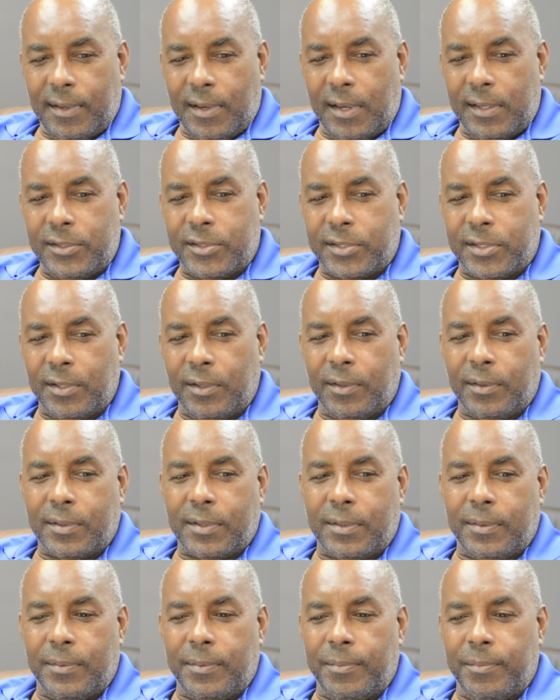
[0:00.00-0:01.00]
I
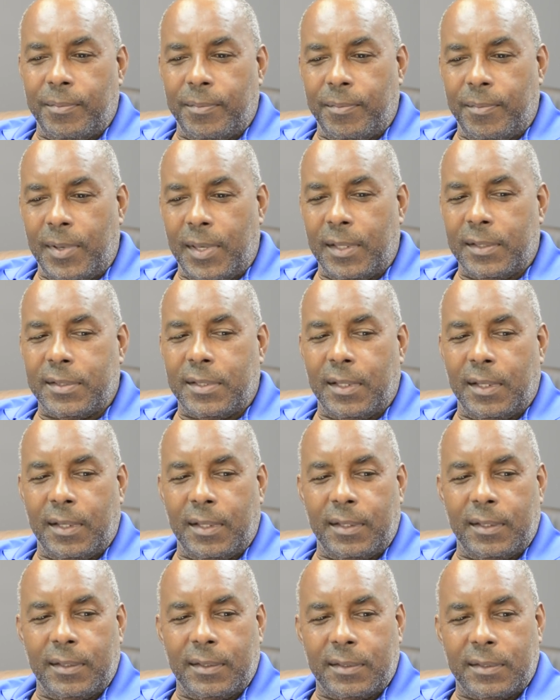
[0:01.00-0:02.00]
still
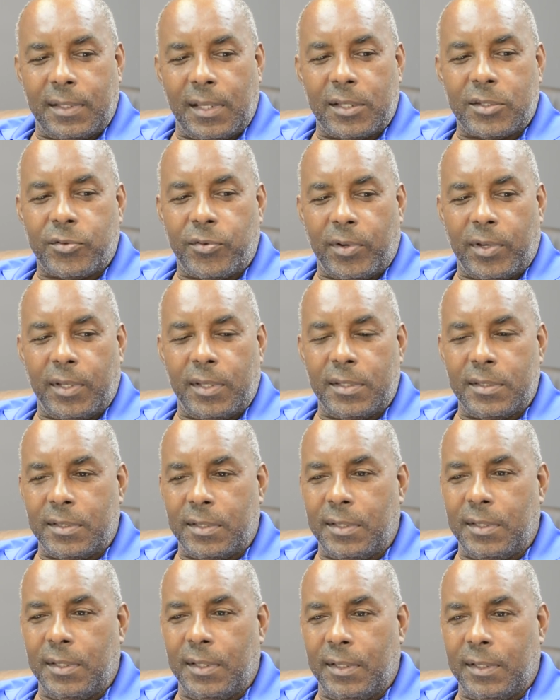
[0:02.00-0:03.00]
maintain Test cricket
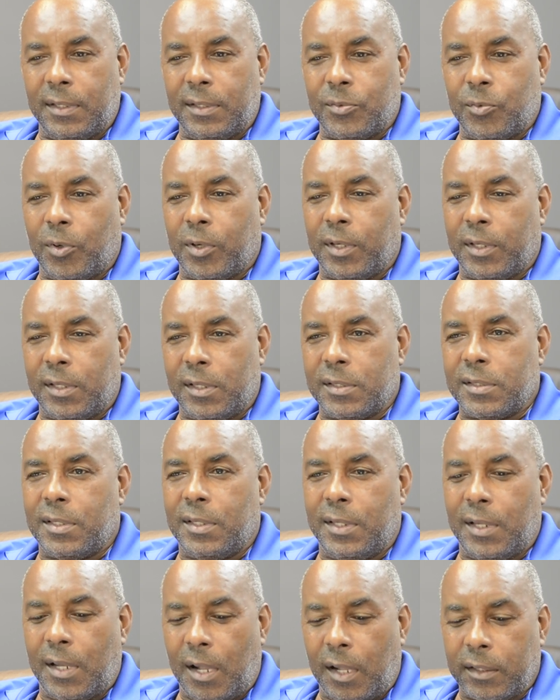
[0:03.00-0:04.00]
is it is what it
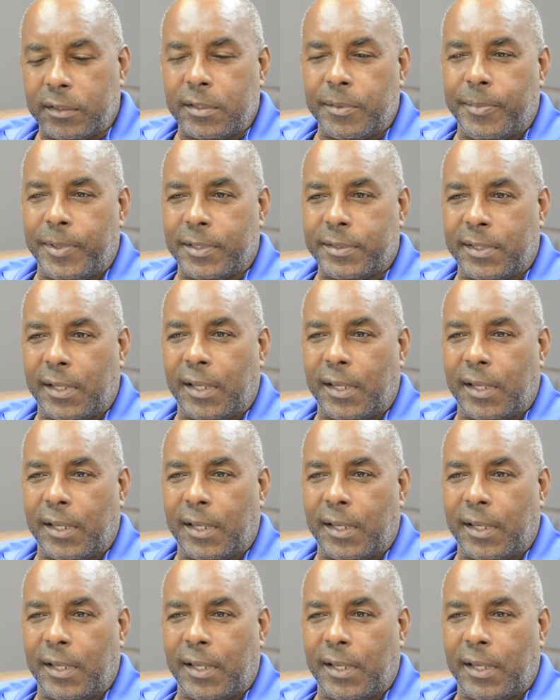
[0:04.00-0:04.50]
is, the ultimate